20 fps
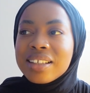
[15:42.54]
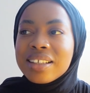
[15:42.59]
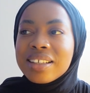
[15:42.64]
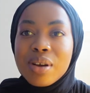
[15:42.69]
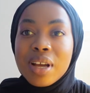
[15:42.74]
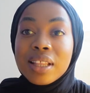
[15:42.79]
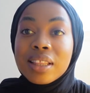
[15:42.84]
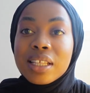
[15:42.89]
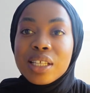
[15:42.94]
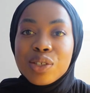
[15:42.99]

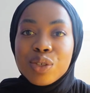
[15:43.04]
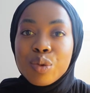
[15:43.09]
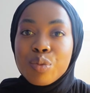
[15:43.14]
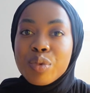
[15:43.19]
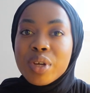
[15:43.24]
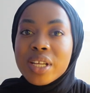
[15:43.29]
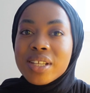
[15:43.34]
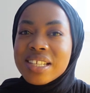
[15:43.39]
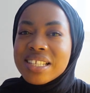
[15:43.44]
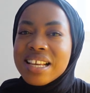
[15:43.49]
But at least for
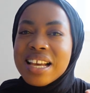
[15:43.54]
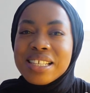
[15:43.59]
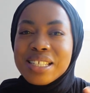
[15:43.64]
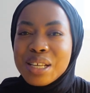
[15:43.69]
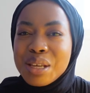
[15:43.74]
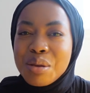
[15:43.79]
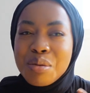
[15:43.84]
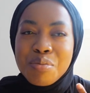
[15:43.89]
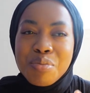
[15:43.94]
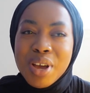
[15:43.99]
me, it just has
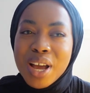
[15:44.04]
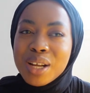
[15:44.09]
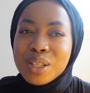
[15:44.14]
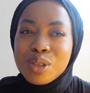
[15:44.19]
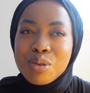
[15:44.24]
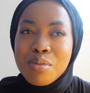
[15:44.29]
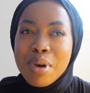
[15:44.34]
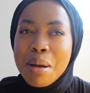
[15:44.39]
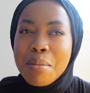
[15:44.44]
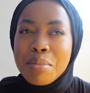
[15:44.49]
an impact
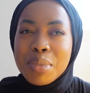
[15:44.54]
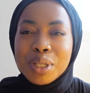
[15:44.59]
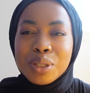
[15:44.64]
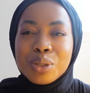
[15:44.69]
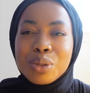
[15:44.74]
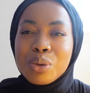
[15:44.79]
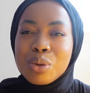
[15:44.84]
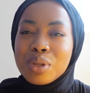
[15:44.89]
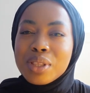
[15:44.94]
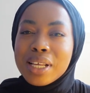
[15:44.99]
on my
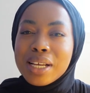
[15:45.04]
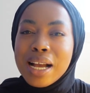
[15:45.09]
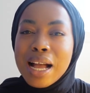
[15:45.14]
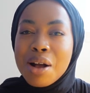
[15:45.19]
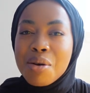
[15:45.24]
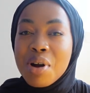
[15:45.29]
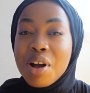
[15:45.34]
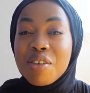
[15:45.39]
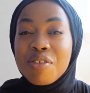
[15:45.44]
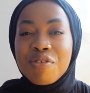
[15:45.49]
mental and like
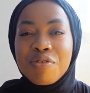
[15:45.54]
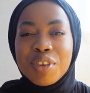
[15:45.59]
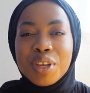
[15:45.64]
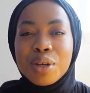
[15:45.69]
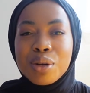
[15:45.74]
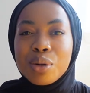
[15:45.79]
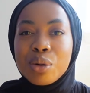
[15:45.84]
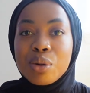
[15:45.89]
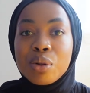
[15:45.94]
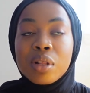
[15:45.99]
how I
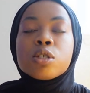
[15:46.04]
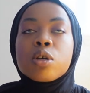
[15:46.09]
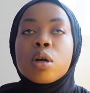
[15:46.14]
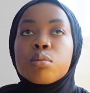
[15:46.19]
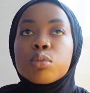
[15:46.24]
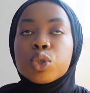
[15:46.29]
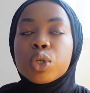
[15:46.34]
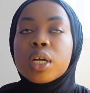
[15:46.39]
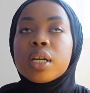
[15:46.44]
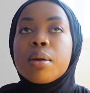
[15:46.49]
feel. So
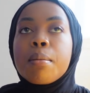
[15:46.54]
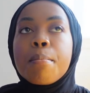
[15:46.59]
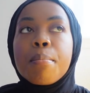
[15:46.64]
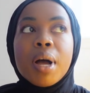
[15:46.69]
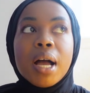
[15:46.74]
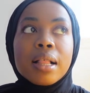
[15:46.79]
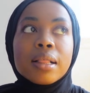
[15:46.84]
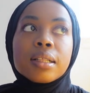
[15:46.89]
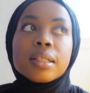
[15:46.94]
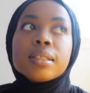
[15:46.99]
I'm trying to
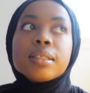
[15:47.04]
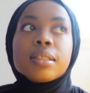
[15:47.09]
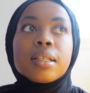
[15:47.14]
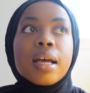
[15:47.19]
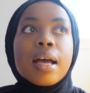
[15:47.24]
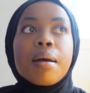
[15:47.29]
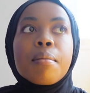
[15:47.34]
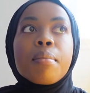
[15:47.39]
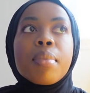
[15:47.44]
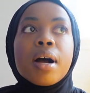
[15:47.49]
balance
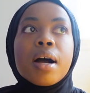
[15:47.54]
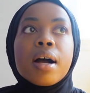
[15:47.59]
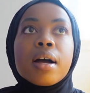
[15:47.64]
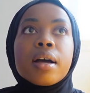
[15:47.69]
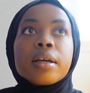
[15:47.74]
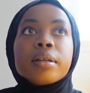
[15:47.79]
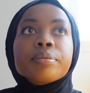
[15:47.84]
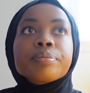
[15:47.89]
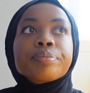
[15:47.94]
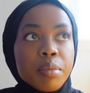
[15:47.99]
that
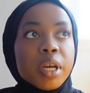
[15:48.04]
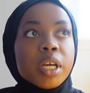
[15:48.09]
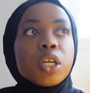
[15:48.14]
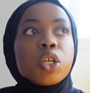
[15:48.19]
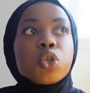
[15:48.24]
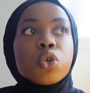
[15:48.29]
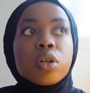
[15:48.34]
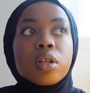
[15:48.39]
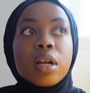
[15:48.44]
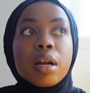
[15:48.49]
by making
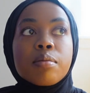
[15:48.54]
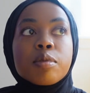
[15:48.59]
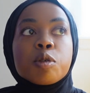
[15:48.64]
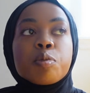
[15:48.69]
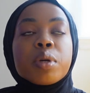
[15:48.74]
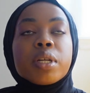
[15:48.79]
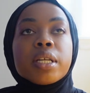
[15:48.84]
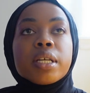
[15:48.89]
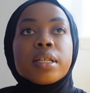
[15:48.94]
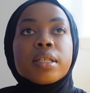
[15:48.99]
sure that I'm
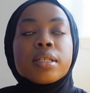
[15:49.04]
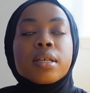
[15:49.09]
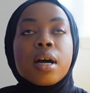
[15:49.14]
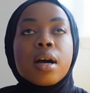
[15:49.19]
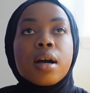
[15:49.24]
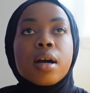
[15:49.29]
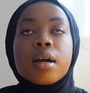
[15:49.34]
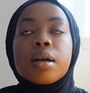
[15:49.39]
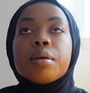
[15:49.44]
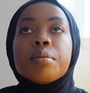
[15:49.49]
spending
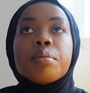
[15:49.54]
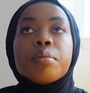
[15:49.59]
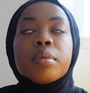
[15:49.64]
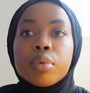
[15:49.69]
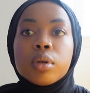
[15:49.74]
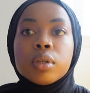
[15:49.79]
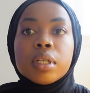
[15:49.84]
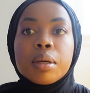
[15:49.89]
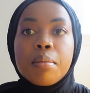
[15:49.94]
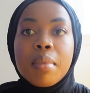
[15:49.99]
time
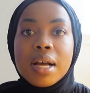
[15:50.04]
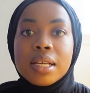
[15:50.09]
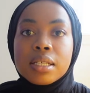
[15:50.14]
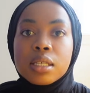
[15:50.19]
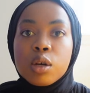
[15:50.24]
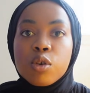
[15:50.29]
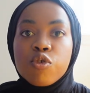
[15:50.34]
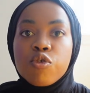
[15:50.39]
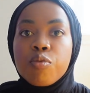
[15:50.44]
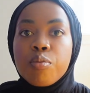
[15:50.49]
building
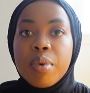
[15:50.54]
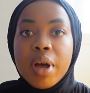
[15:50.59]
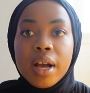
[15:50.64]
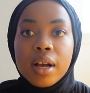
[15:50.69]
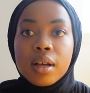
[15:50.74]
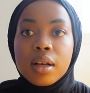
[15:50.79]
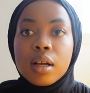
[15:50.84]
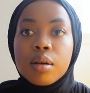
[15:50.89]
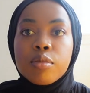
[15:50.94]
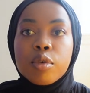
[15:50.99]
myself
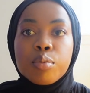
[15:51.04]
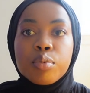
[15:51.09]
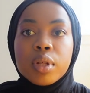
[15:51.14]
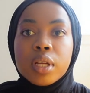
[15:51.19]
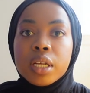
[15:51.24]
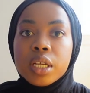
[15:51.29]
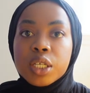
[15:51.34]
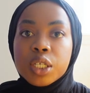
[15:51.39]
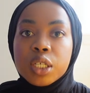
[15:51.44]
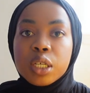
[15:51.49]
back up,
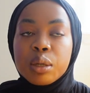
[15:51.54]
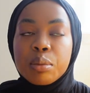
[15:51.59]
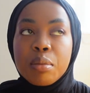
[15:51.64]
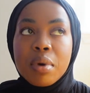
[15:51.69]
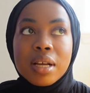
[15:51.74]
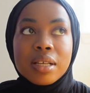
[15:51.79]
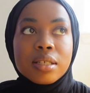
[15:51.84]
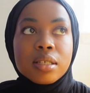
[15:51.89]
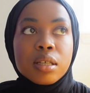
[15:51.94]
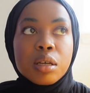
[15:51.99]
replenishing
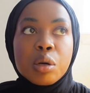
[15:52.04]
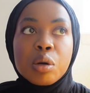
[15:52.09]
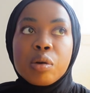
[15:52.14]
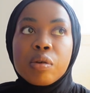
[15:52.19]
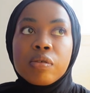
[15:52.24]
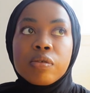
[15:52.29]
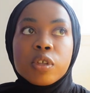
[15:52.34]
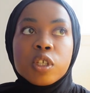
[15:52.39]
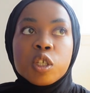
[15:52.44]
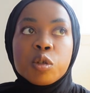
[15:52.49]

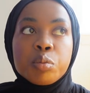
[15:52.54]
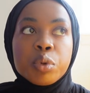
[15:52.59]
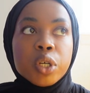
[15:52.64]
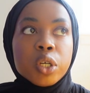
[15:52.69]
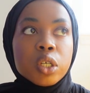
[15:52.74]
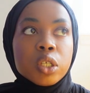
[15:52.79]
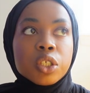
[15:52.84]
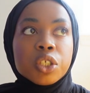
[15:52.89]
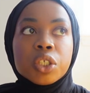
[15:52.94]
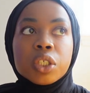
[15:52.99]
myself
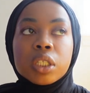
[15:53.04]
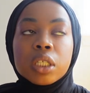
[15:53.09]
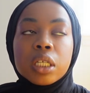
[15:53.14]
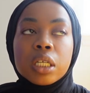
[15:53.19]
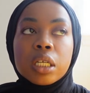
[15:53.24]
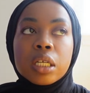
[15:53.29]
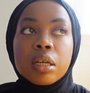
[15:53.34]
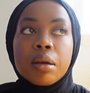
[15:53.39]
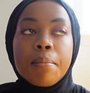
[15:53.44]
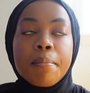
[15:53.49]

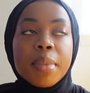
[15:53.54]
spiritually,